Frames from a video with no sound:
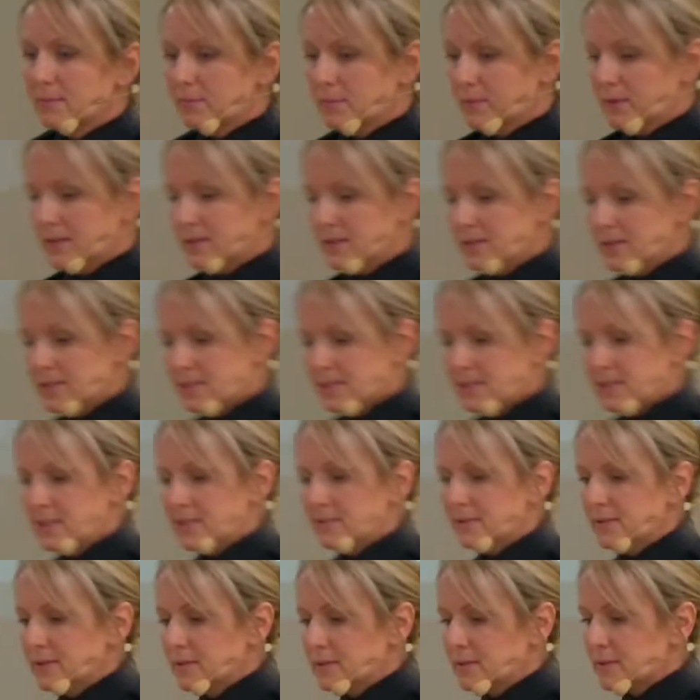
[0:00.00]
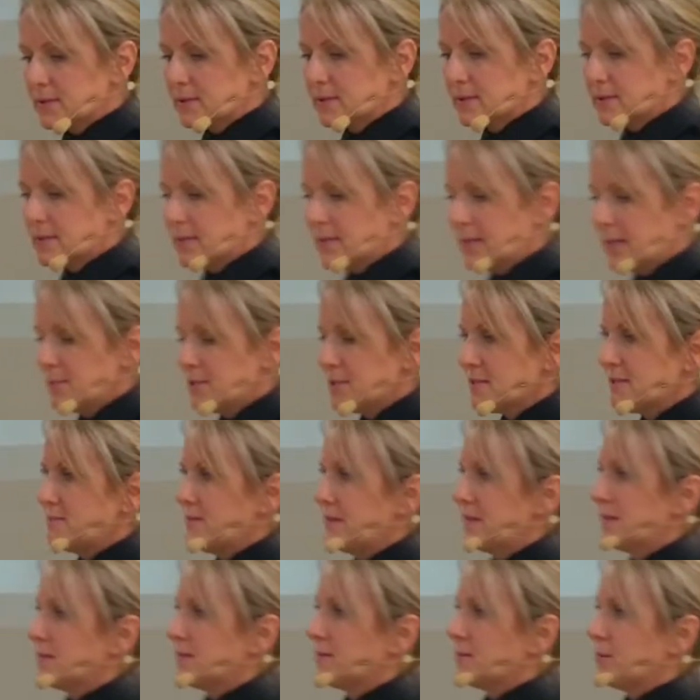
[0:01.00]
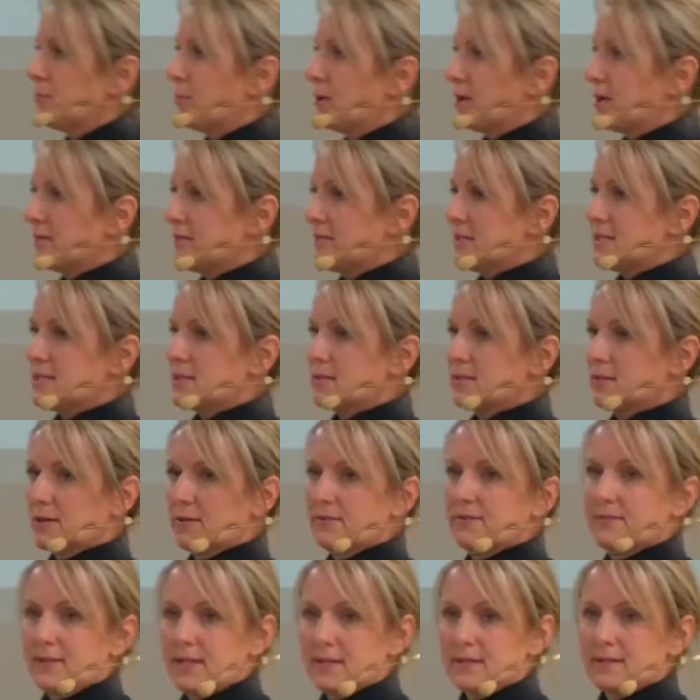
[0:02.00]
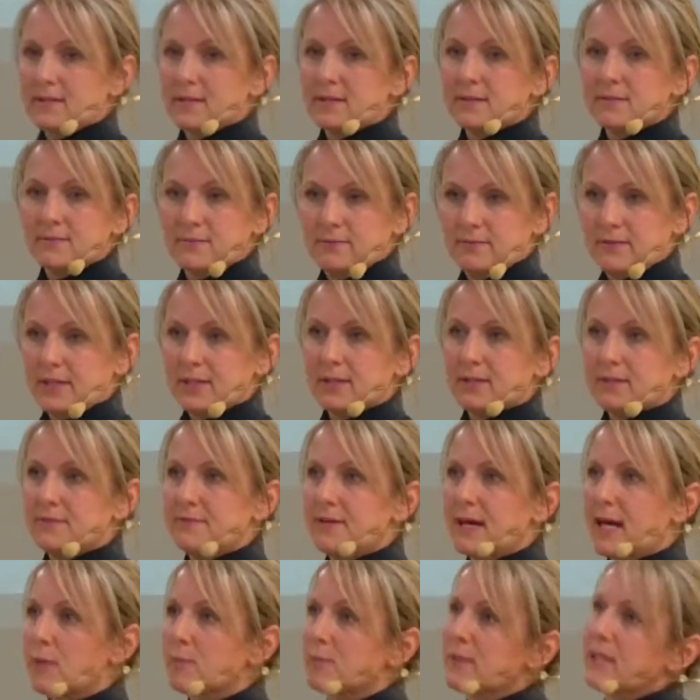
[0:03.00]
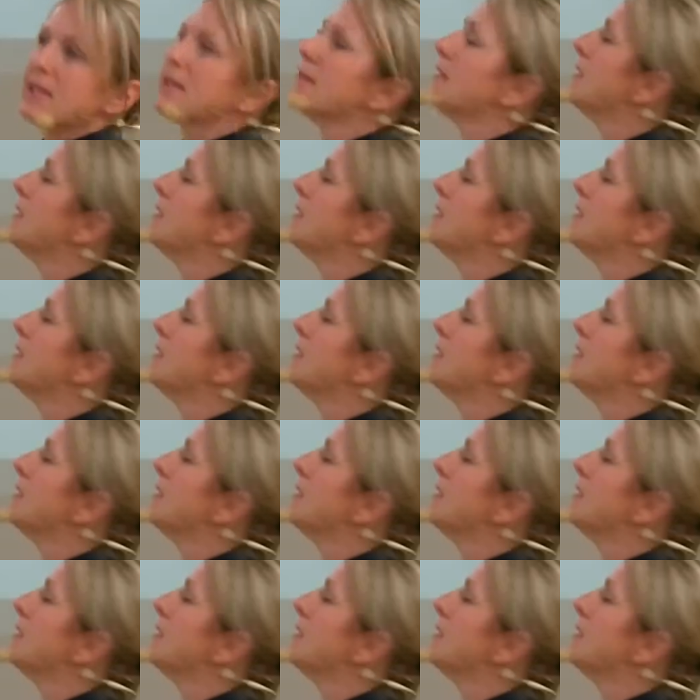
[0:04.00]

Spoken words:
there's different types of fentanyl, a part of this fentanyl family.